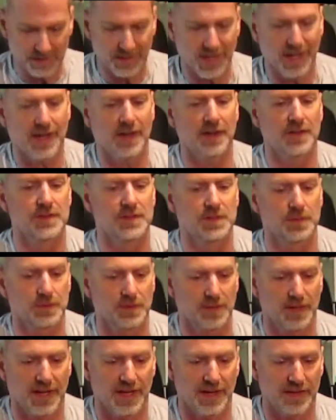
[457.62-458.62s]
yeah, so you
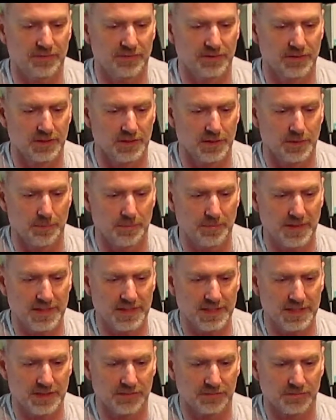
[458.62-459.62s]
have many
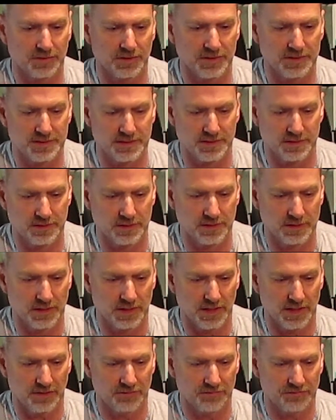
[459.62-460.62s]
different
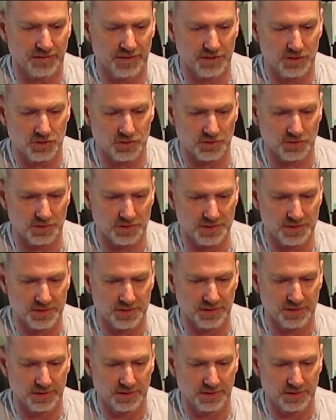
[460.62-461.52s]
features.